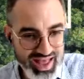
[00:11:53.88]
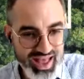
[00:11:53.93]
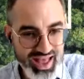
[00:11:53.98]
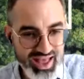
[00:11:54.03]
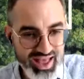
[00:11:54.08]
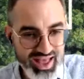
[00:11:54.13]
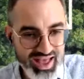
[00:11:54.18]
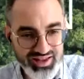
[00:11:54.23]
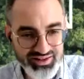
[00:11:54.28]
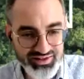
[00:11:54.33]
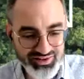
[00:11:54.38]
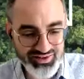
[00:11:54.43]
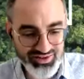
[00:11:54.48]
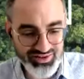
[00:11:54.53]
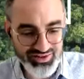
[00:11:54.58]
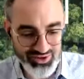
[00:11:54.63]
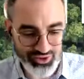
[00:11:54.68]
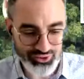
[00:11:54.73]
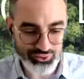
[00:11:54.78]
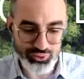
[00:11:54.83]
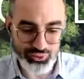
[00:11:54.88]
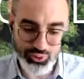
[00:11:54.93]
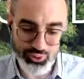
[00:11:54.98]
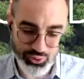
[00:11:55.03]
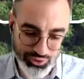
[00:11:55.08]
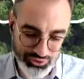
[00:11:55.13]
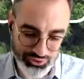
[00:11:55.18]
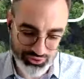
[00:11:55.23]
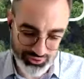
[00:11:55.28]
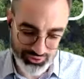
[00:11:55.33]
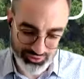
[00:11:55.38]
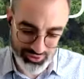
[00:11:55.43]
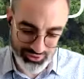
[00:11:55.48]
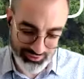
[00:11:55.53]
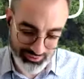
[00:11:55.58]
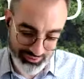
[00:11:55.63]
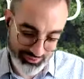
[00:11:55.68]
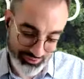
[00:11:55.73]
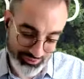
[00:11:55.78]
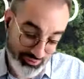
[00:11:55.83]
And uh, to quote a,
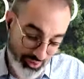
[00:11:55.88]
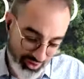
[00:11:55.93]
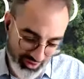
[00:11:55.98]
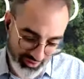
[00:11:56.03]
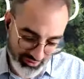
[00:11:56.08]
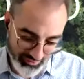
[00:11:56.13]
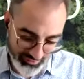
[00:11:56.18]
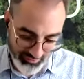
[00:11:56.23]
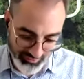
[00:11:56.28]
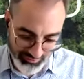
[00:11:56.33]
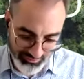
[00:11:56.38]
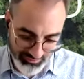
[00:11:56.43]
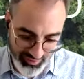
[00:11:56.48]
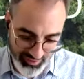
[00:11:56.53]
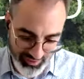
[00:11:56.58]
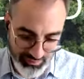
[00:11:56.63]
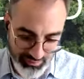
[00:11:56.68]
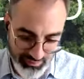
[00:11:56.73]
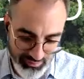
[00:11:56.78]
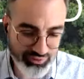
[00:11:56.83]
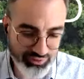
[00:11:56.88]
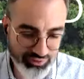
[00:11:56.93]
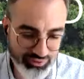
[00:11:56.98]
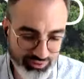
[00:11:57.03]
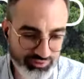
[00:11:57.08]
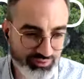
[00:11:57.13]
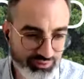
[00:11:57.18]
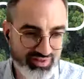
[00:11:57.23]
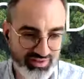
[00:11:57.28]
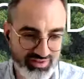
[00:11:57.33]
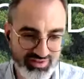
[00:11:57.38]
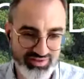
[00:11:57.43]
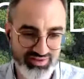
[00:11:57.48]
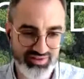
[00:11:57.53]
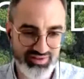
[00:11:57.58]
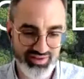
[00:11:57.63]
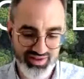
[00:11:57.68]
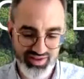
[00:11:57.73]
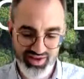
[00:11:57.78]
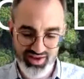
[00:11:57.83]
a, very famous physicist,
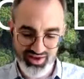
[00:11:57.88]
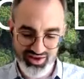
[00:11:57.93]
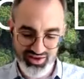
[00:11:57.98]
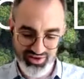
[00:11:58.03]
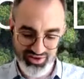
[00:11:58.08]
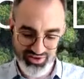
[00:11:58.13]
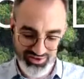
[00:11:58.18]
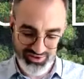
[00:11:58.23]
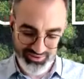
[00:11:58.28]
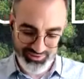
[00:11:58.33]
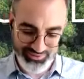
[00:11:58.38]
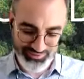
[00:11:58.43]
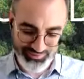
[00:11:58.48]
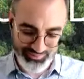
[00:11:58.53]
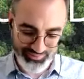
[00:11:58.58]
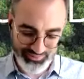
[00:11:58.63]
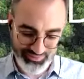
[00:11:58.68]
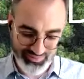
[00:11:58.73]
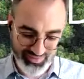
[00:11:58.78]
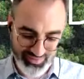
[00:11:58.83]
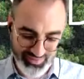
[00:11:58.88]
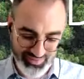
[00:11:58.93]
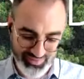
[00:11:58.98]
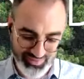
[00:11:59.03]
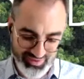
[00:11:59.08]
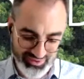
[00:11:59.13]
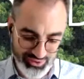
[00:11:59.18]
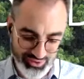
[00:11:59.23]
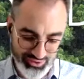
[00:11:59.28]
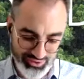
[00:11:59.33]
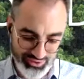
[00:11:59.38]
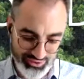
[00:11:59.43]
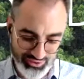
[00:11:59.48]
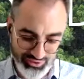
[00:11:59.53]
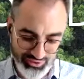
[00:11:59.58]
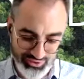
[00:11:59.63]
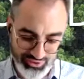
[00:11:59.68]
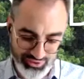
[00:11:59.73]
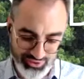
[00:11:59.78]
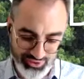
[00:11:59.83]
um, the,
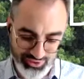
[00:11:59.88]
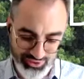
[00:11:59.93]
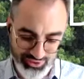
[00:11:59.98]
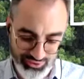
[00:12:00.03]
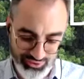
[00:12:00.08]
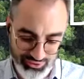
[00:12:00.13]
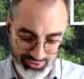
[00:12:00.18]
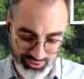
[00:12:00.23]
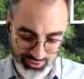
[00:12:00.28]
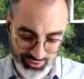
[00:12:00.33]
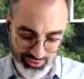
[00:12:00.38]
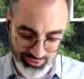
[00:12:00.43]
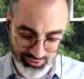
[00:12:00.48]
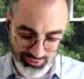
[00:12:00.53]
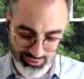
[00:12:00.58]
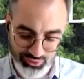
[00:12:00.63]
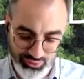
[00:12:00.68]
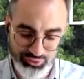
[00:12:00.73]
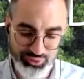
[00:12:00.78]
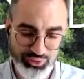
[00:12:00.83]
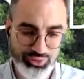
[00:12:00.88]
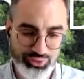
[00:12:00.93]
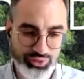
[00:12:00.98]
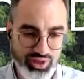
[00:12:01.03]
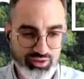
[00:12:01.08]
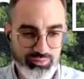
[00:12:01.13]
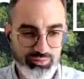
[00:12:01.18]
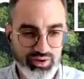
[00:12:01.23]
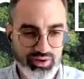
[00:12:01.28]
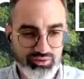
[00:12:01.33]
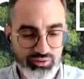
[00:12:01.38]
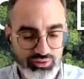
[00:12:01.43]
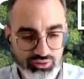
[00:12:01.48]
the, the, to think about the